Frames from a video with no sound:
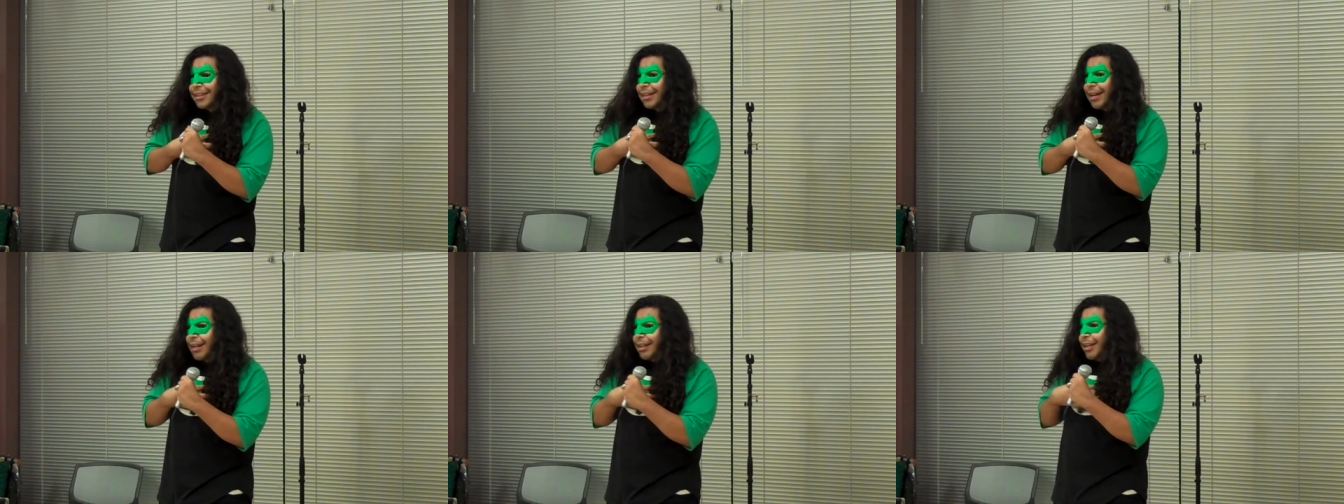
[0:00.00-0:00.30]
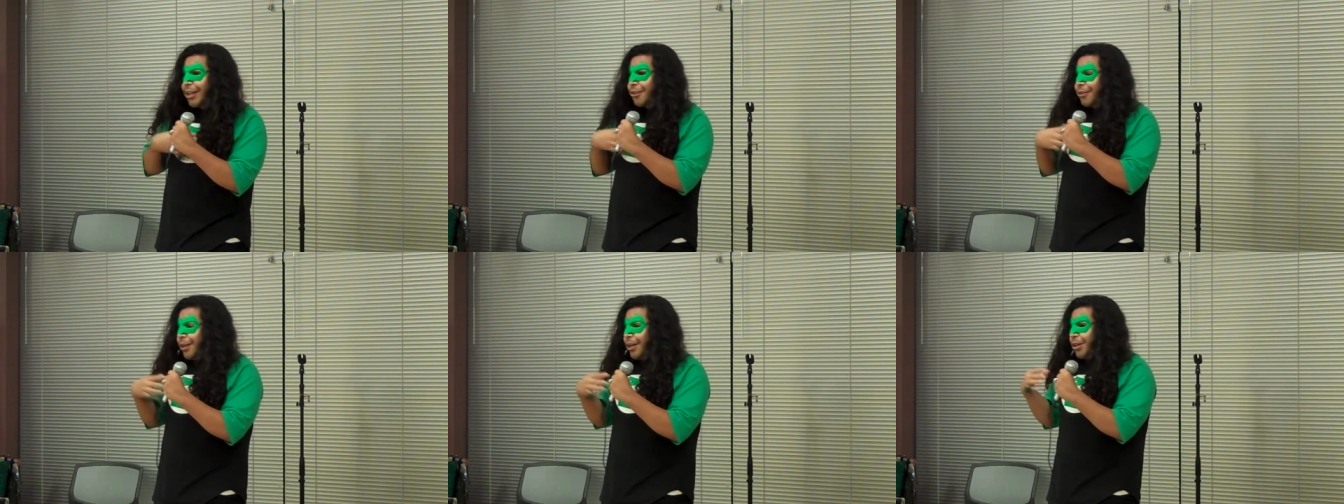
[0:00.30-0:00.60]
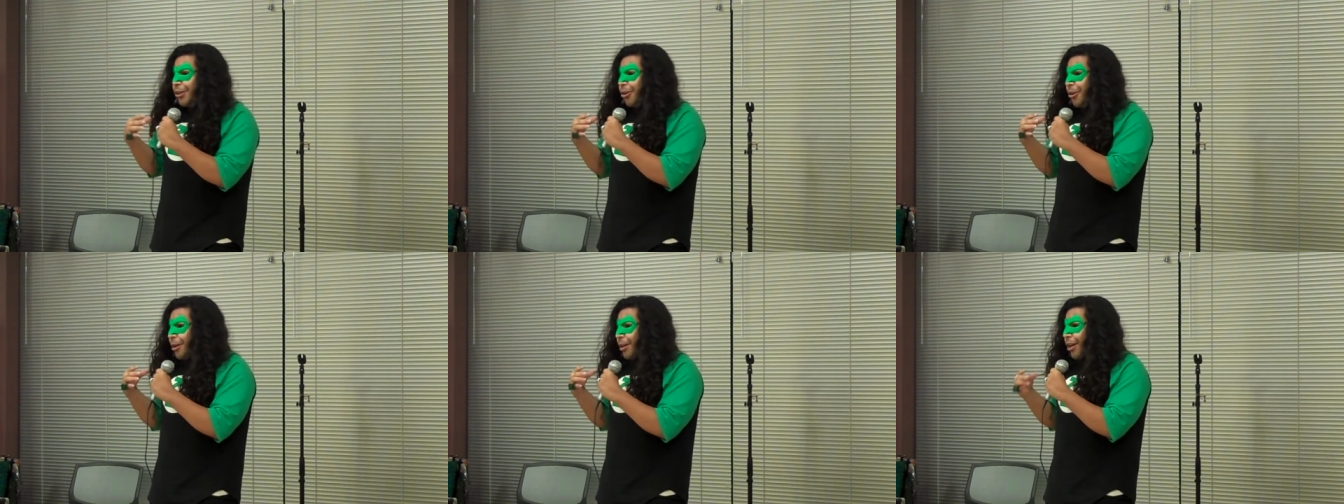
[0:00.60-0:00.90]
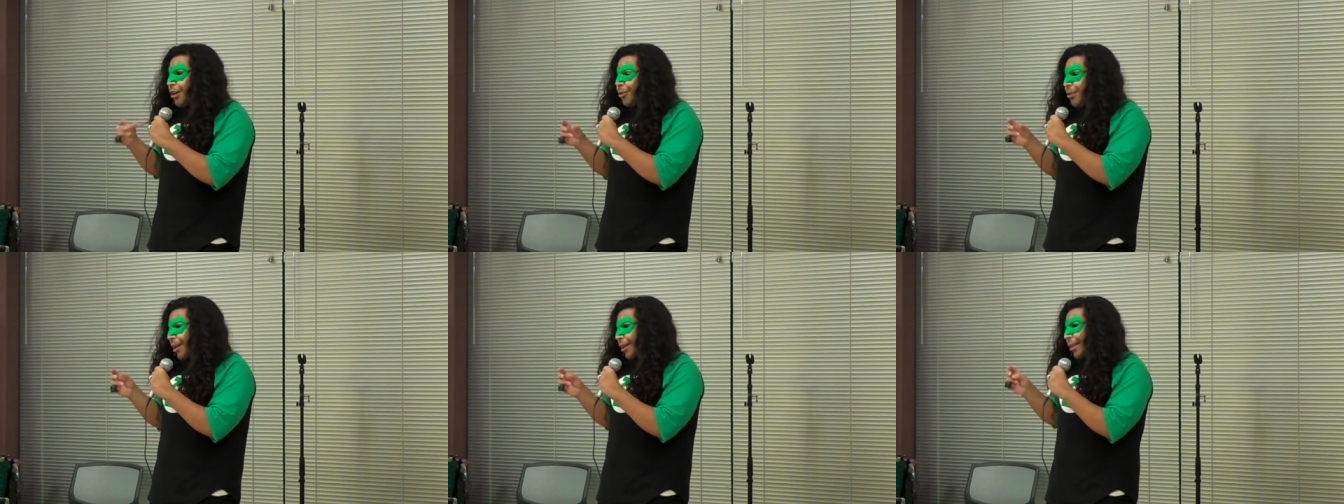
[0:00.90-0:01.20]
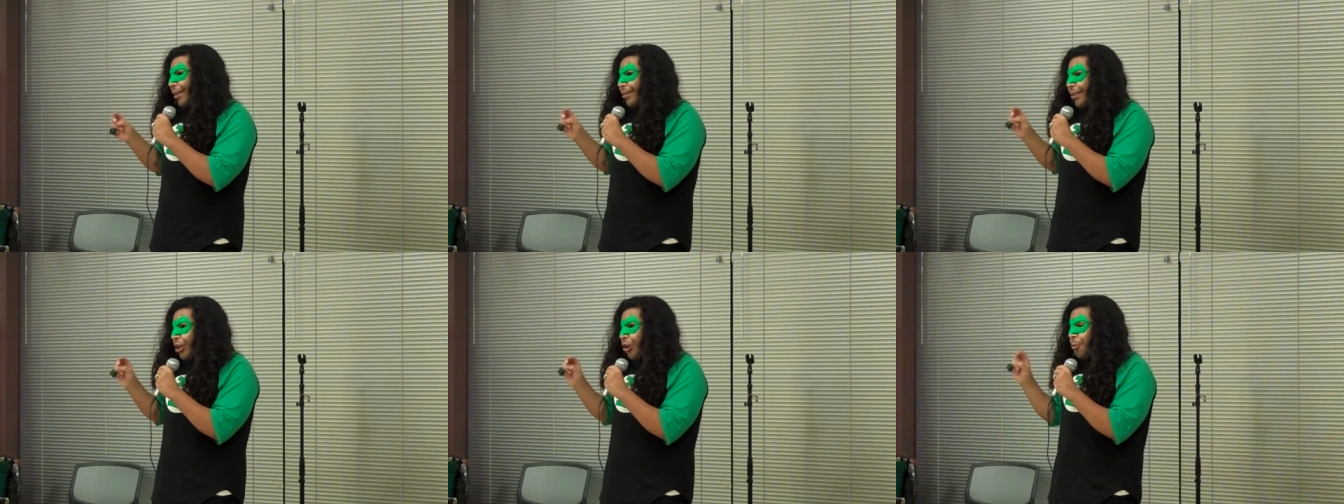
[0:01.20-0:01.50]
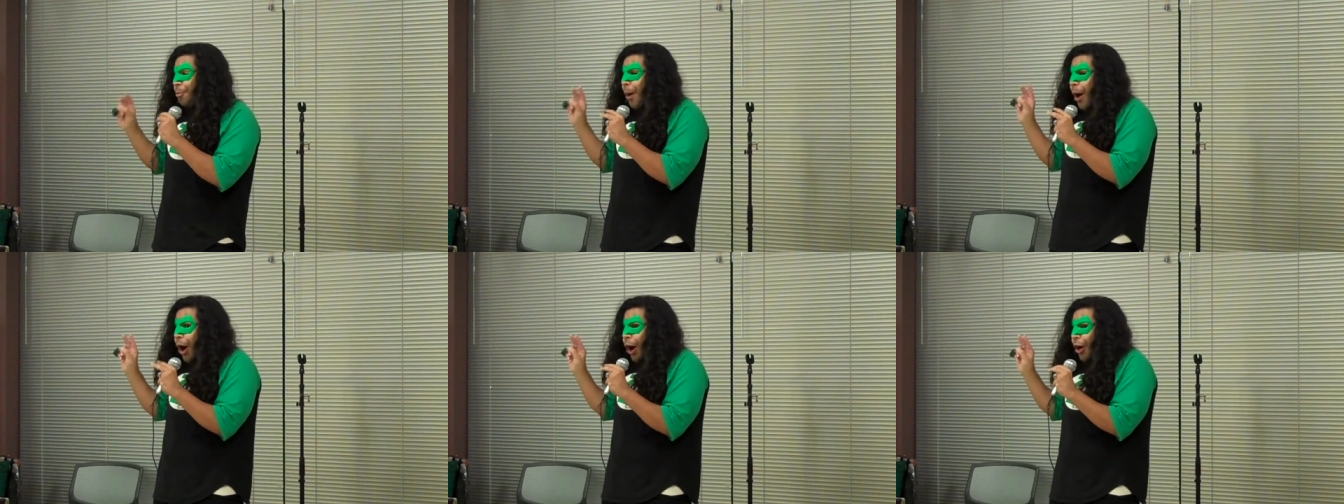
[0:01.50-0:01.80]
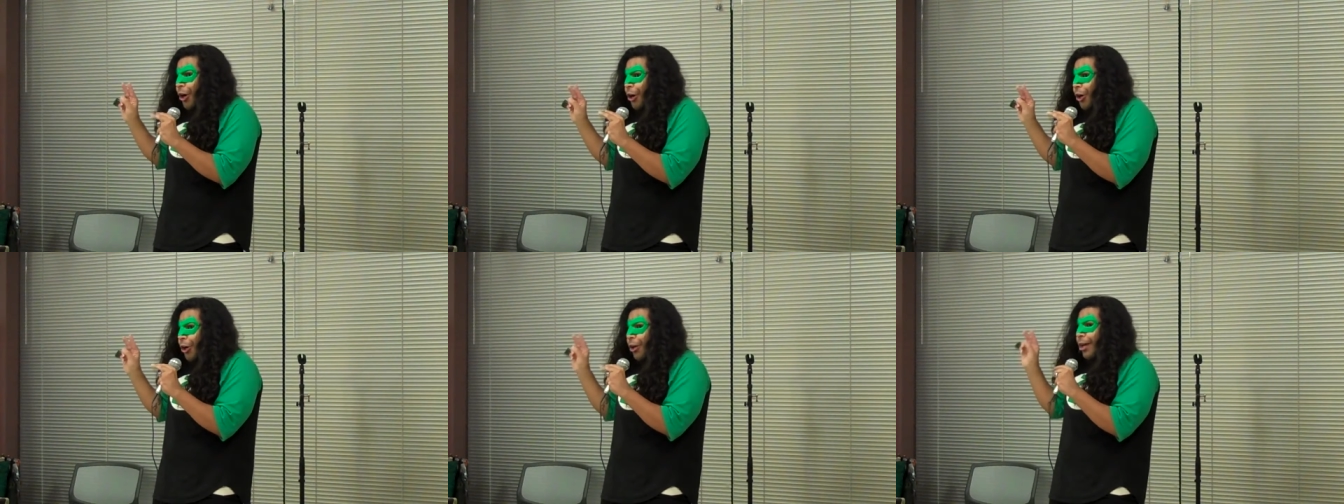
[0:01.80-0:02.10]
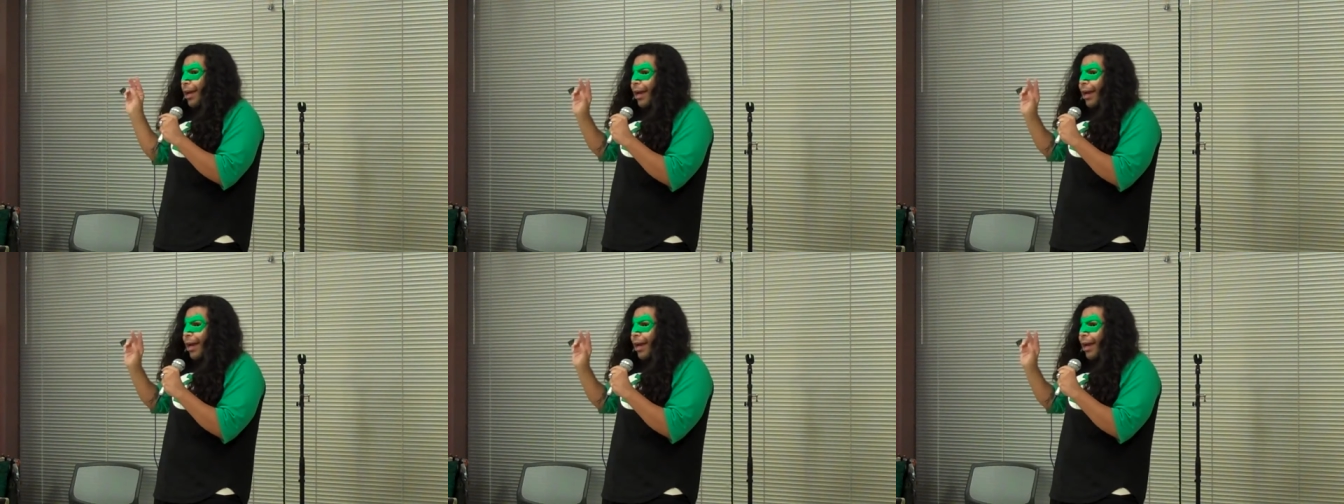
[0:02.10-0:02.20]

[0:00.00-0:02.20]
Not like Green Hornet, who needs his little partner,